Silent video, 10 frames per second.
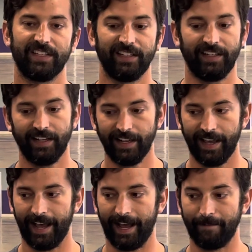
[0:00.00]
And
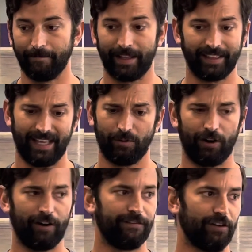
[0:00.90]
I think they
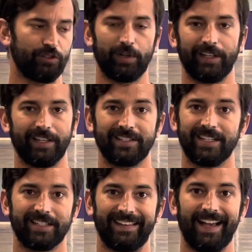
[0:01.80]
were our first win of the
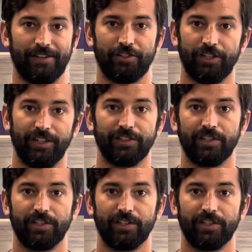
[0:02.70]
season last year.